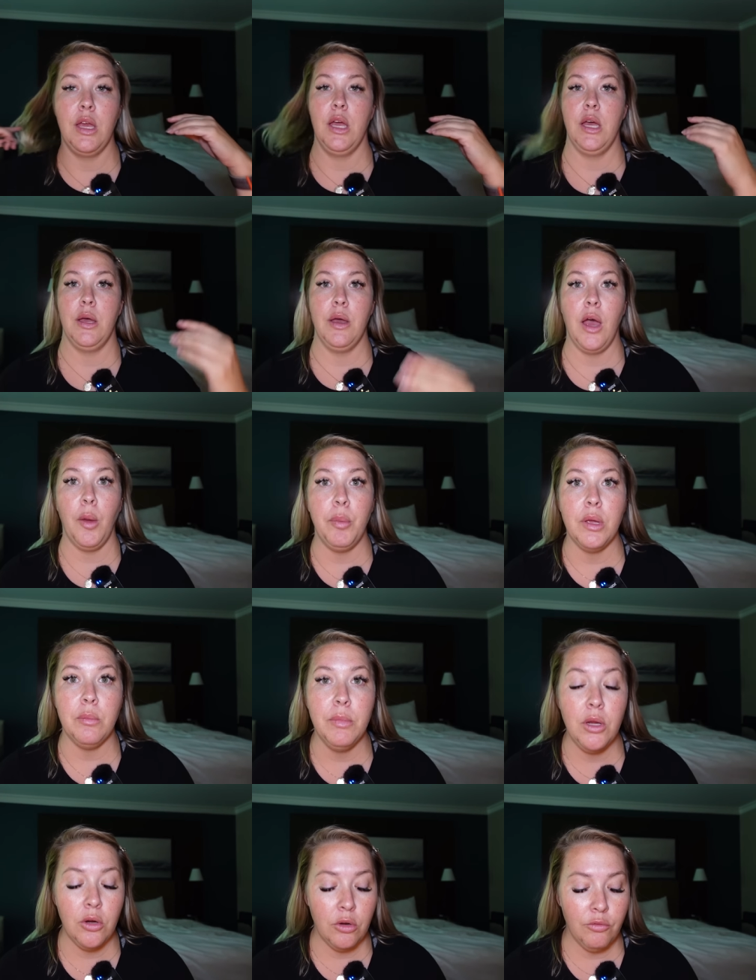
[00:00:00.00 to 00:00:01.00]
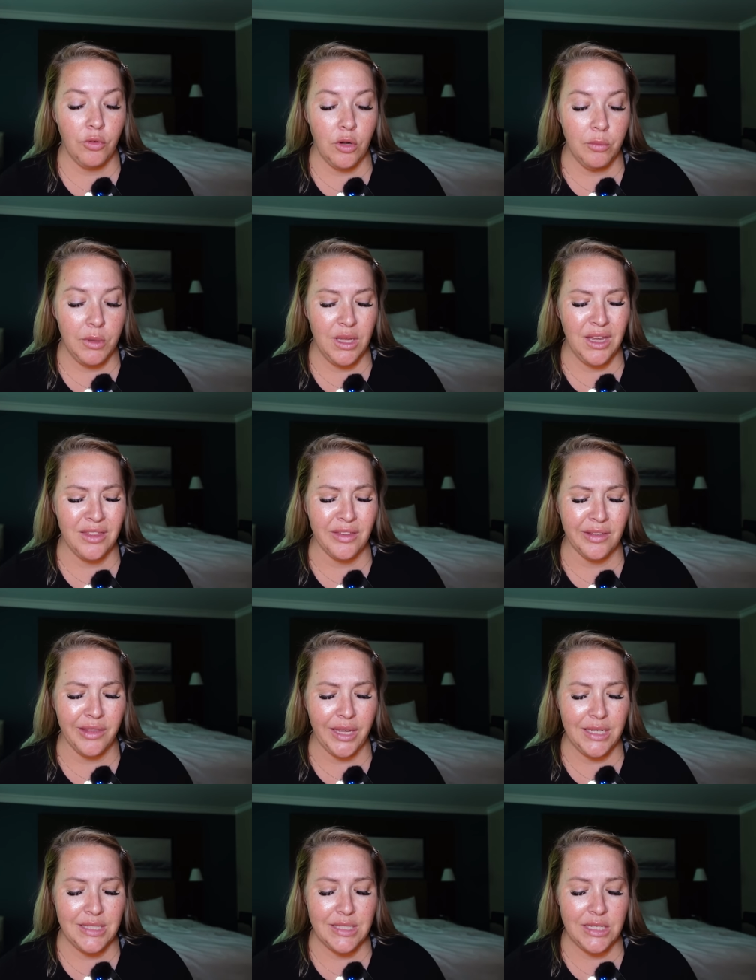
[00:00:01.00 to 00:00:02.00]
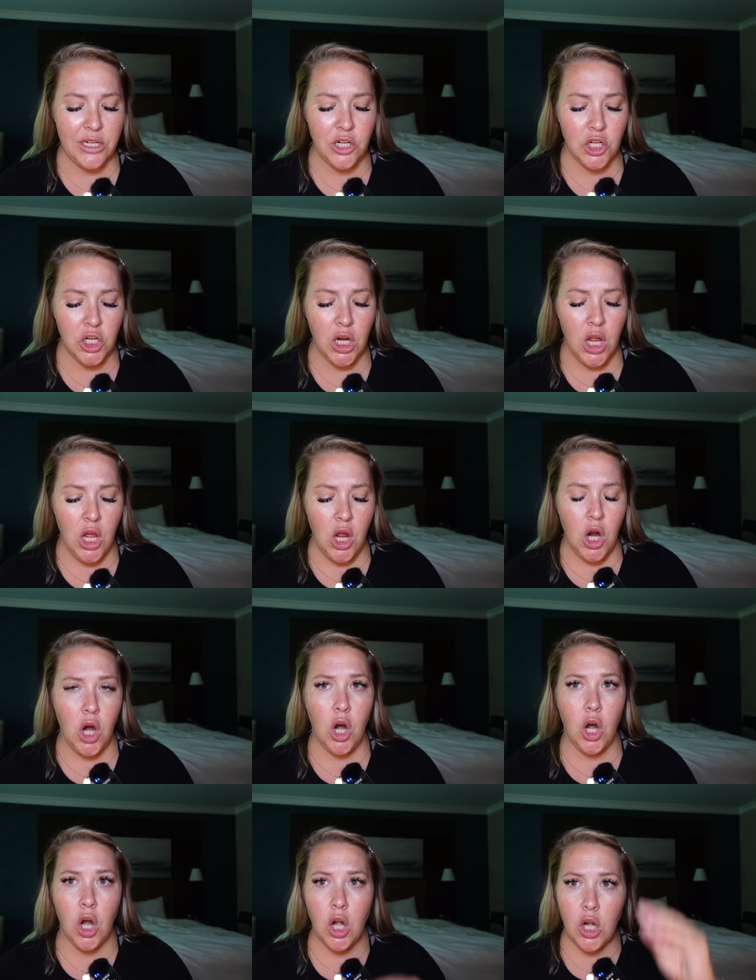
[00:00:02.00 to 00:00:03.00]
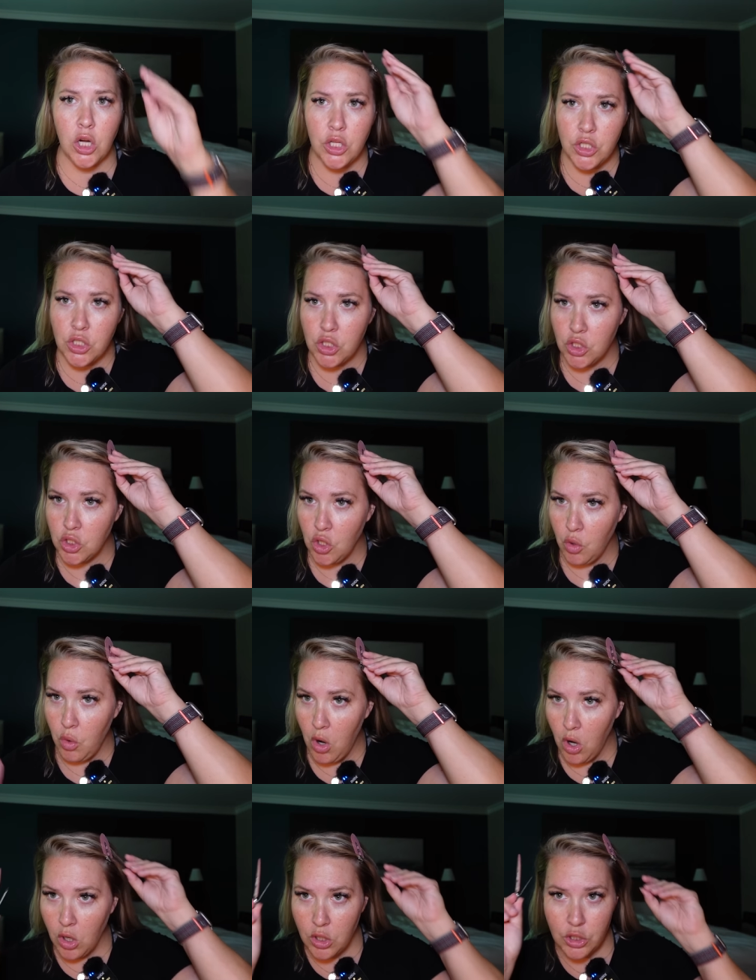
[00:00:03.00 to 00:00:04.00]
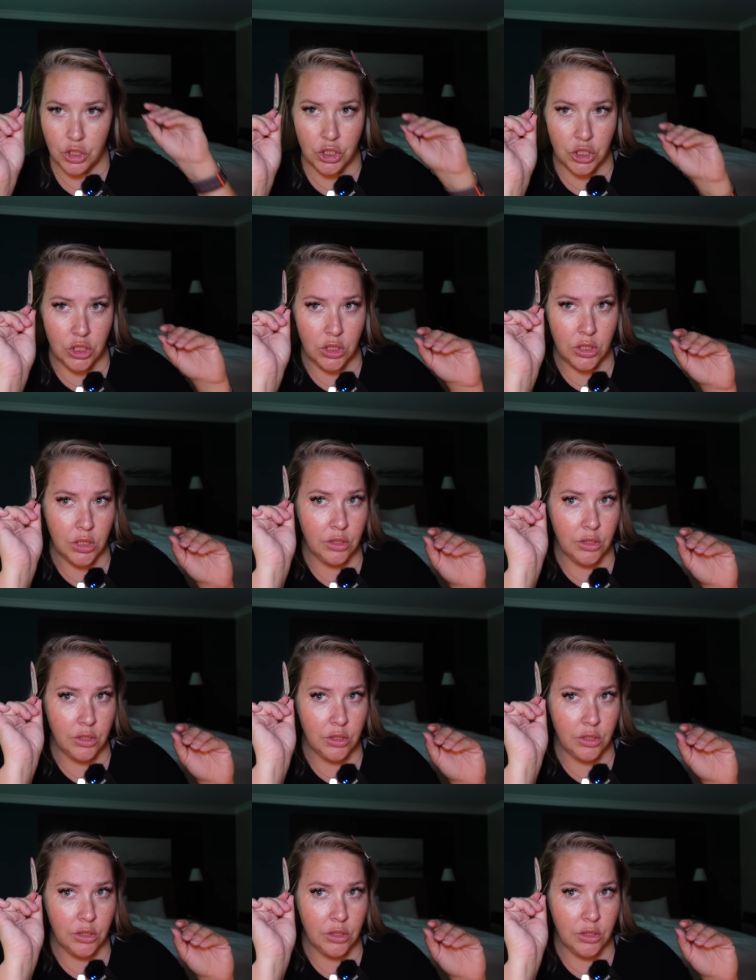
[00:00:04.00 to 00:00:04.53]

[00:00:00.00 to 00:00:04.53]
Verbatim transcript: a big mirror in front of me and the lights here are so harsh